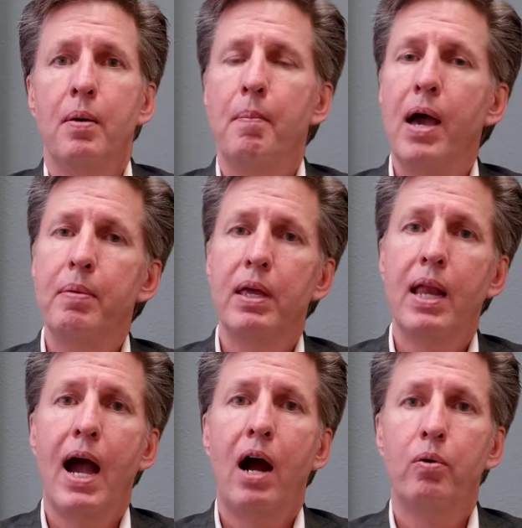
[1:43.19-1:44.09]
Maybe an
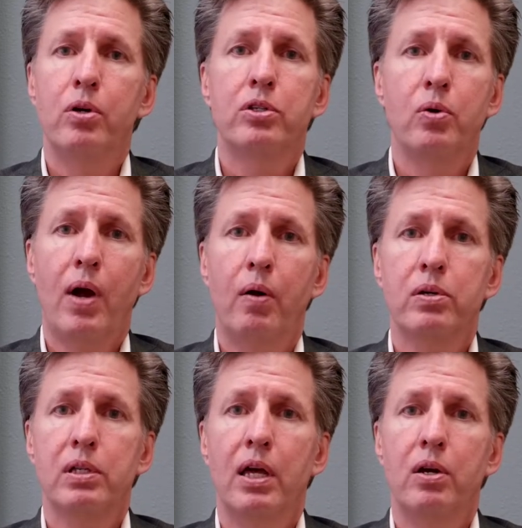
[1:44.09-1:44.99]
hour or 2
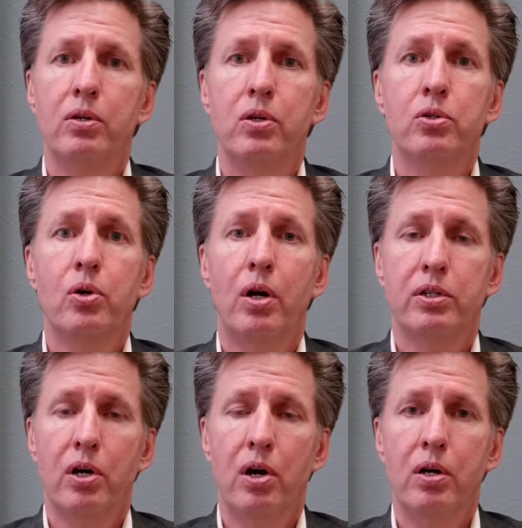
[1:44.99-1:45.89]
hours later you start
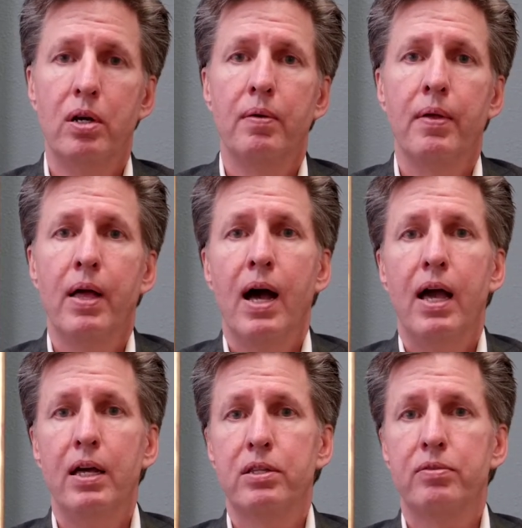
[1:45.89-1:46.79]
to hurt.
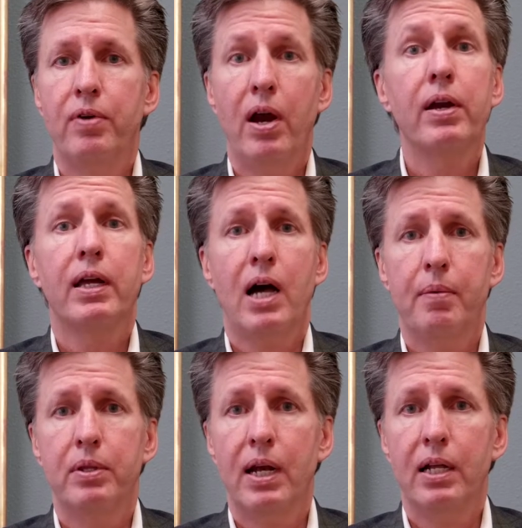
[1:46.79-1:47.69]
It's very
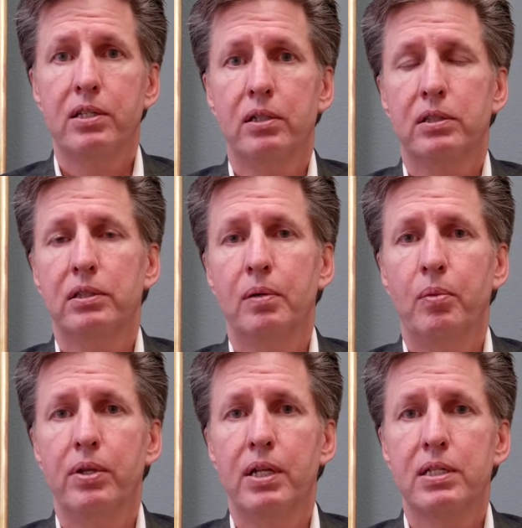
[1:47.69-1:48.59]
common that I talk to
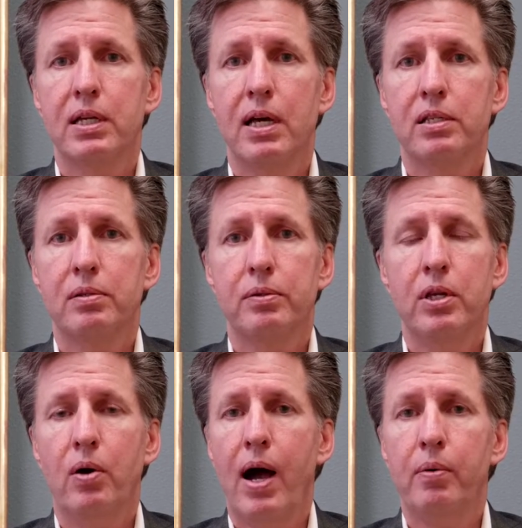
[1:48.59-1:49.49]
someone that says,
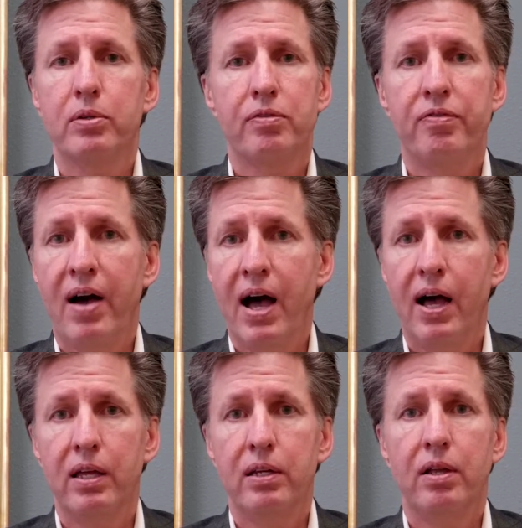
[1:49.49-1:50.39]
I was
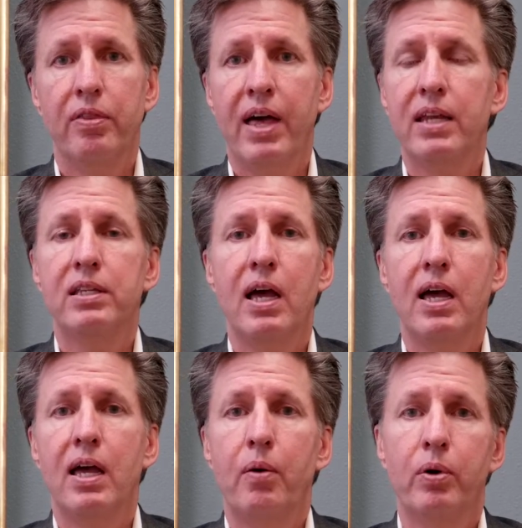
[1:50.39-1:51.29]
fine that
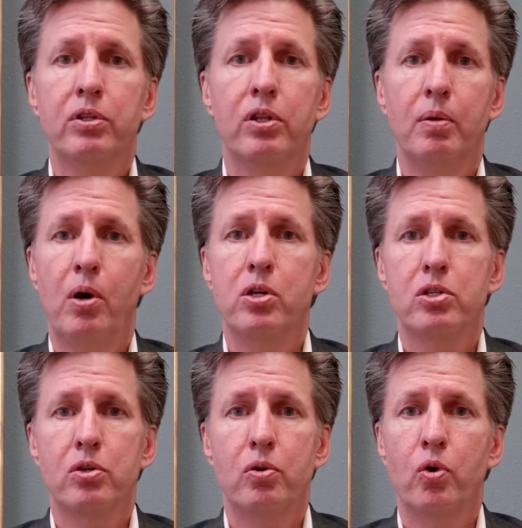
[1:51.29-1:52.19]
day. I went to the
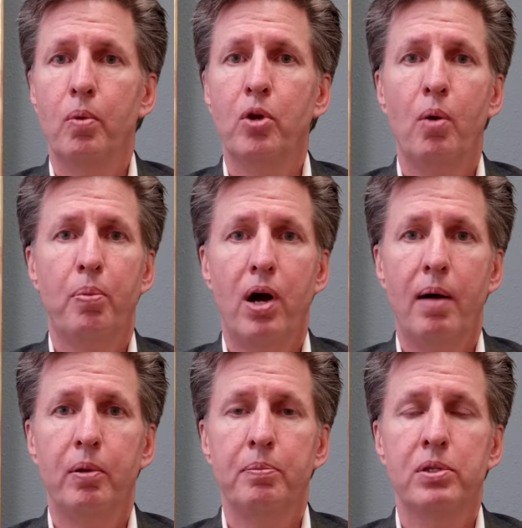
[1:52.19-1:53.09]
emergency room, no
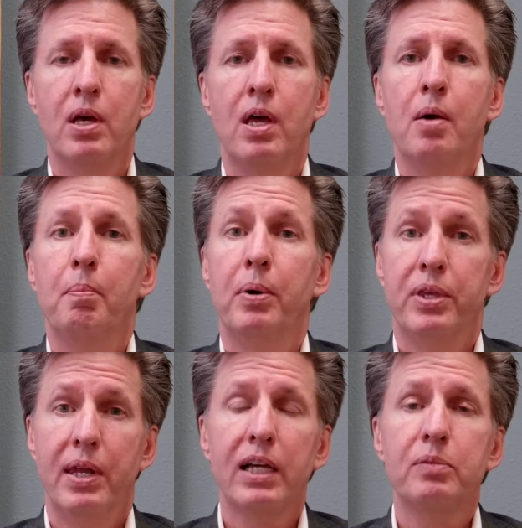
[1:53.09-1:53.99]
problems. But
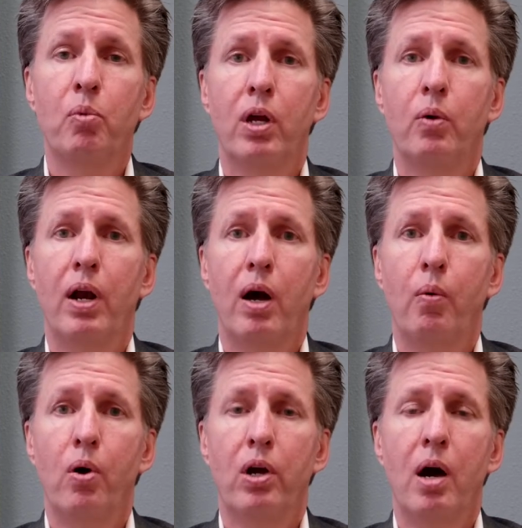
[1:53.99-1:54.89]
the next morning when I
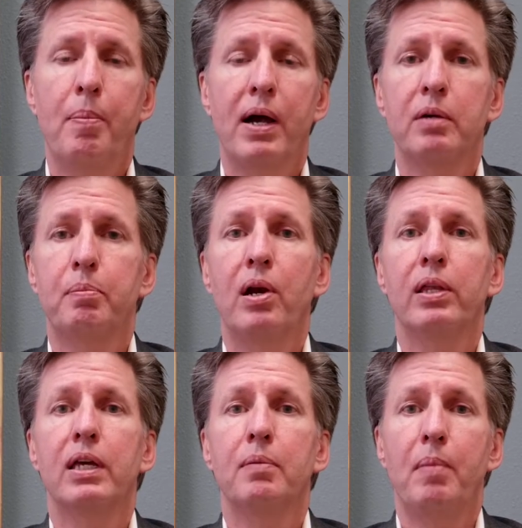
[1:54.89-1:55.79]
woke up, I could
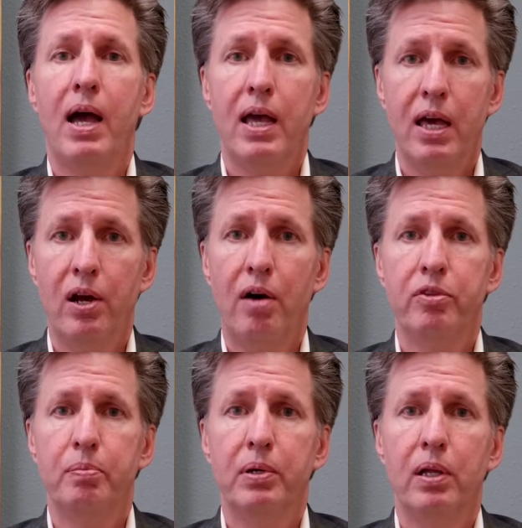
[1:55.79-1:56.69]
barely get my head off
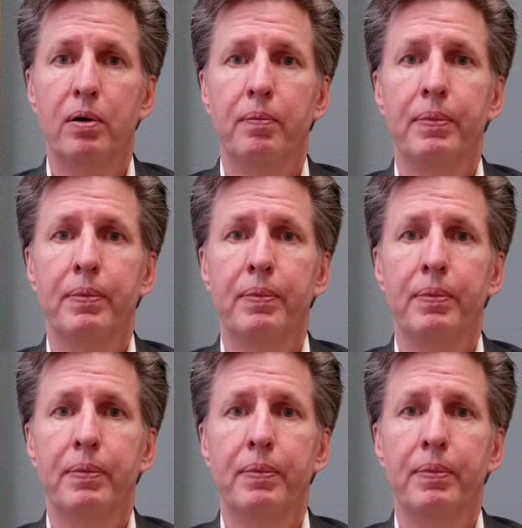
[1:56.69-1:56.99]
the pillow.